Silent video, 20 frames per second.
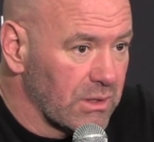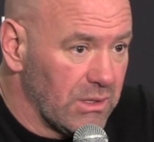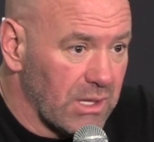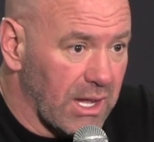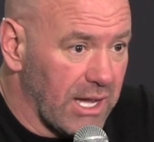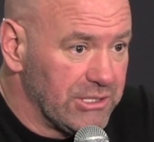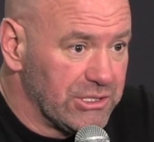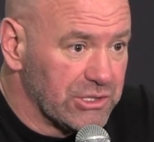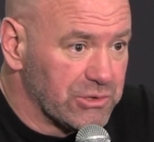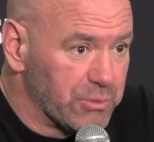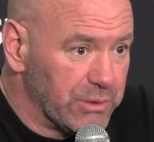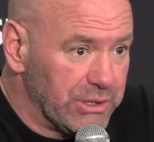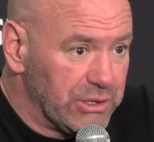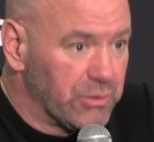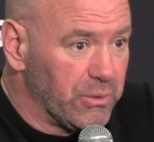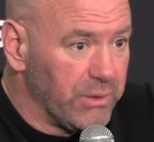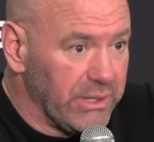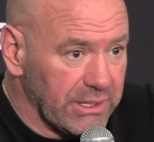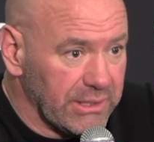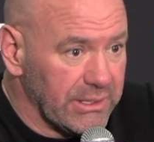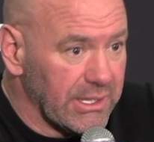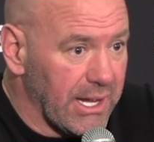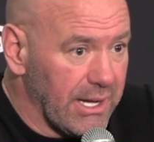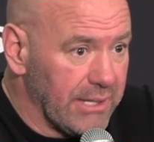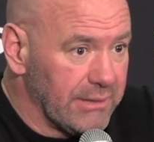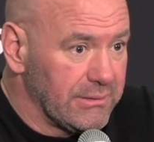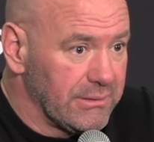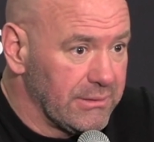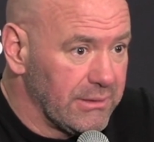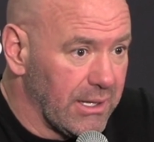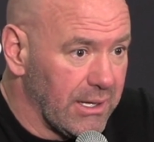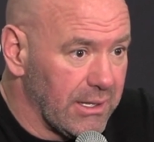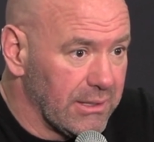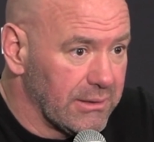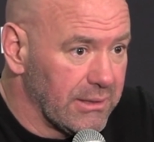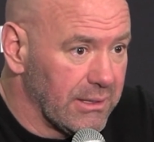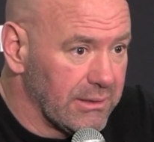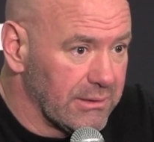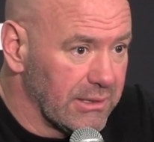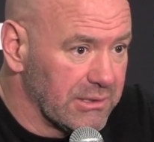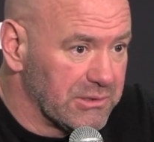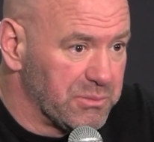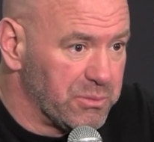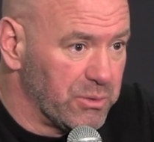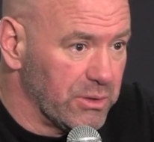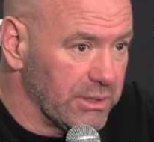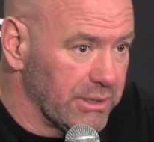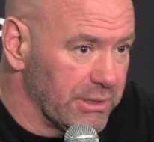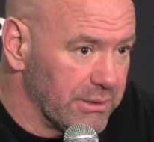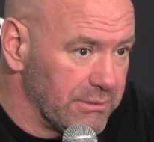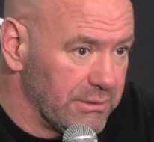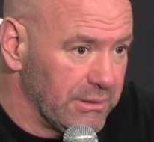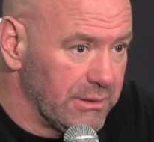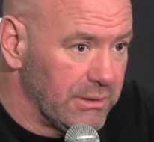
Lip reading: Yeah, I just retweeted that. Yeah. That's brilliant.